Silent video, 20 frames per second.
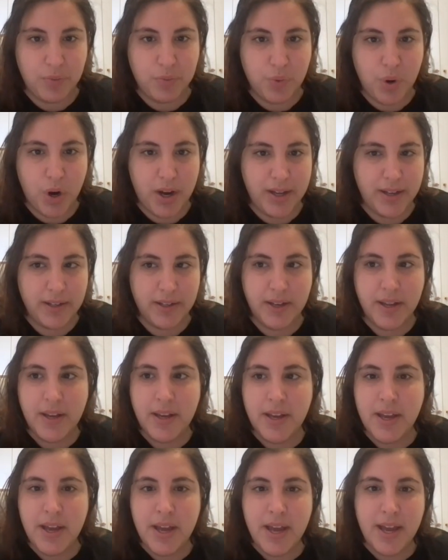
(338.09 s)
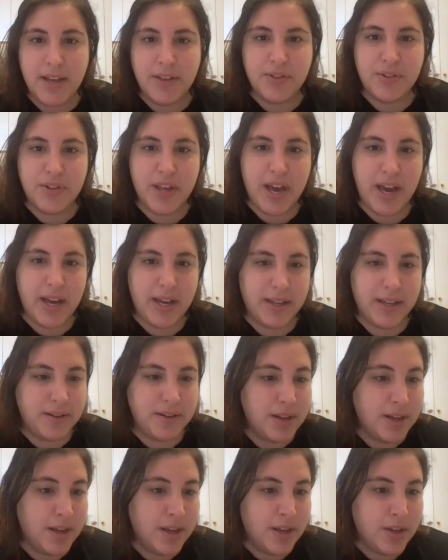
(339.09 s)
One is that
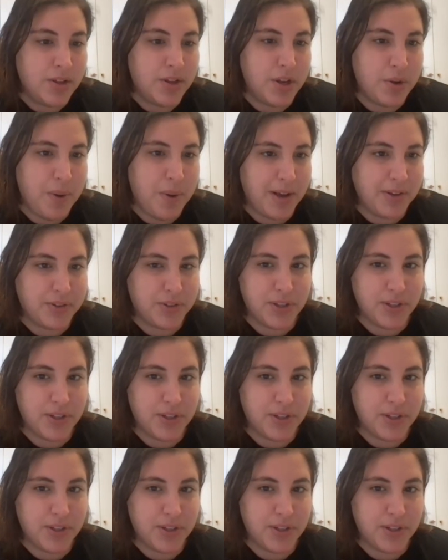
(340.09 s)
the U.S.